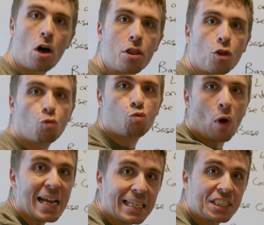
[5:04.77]
on the
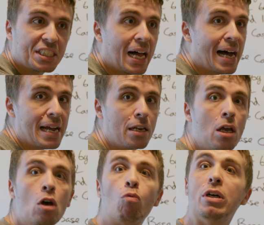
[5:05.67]
right side,
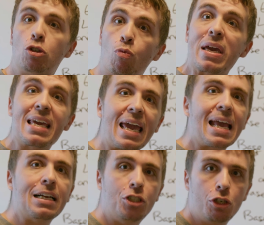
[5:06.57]
which we
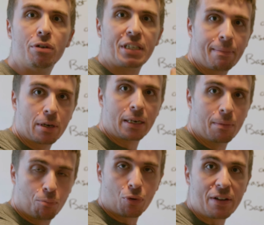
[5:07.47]
can do, as I'm going
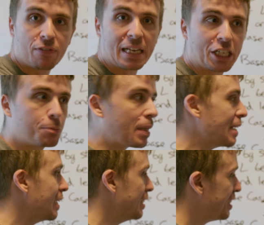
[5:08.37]
to briefly
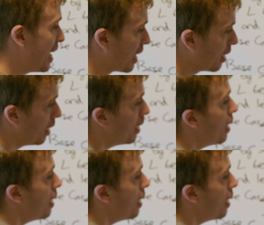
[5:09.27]
explain in a sec,